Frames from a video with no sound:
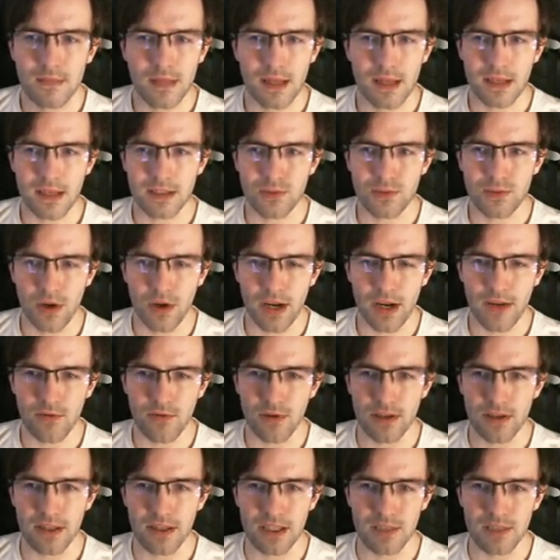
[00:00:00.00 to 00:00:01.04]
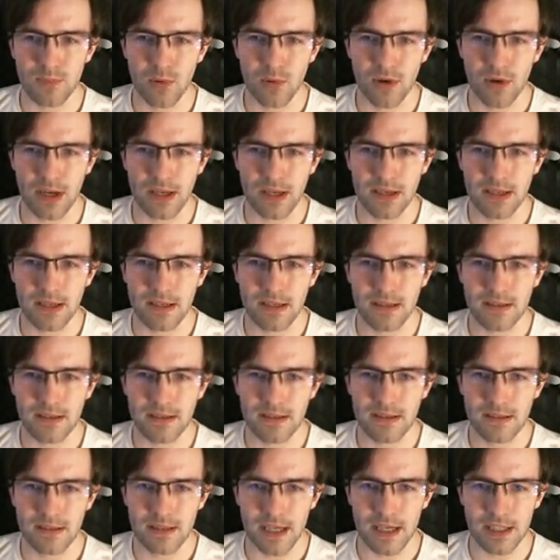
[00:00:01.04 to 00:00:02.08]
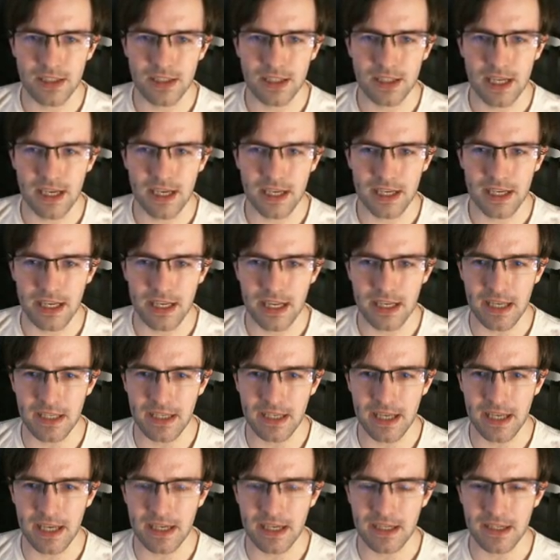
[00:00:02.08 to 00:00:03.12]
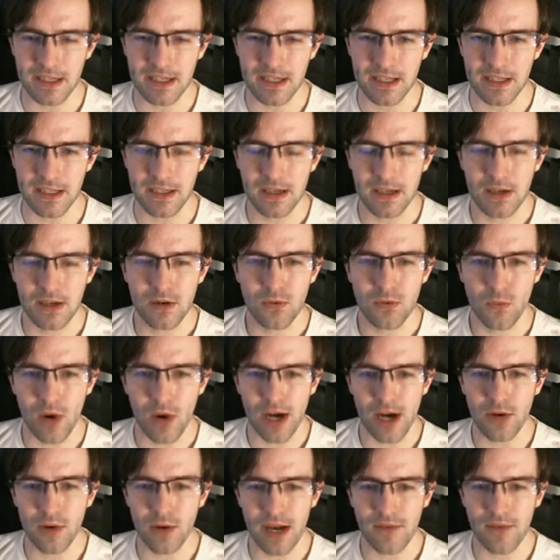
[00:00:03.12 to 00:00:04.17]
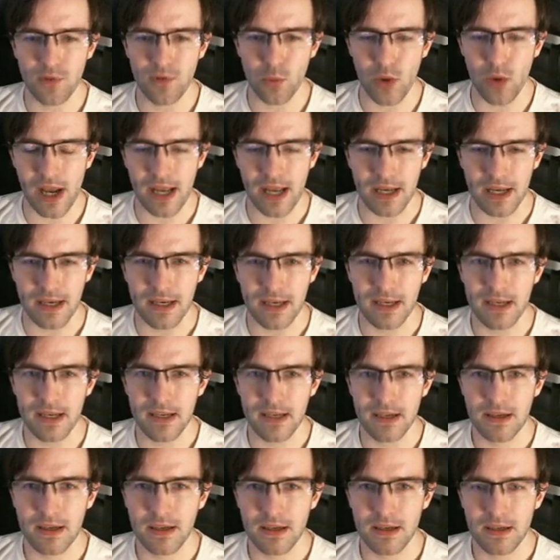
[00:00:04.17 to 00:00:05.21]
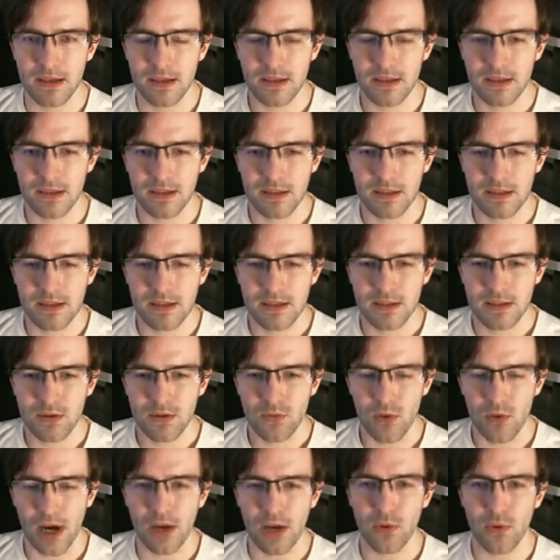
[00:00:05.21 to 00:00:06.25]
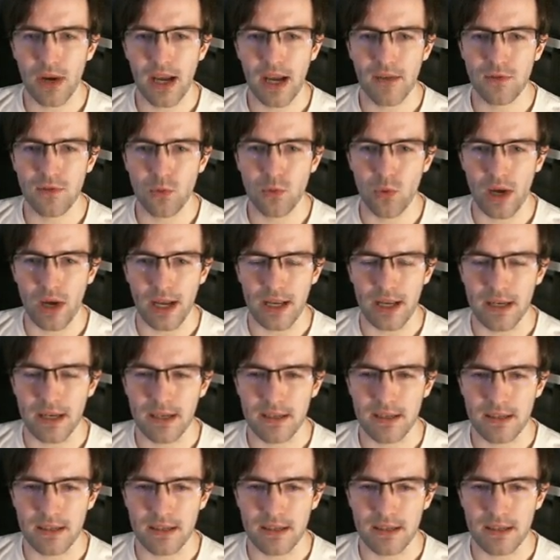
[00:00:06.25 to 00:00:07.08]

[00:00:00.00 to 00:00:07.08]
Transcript: It's whatever at this point. I just gotta get get it done. Why do I have to wait? Why do I have to wait?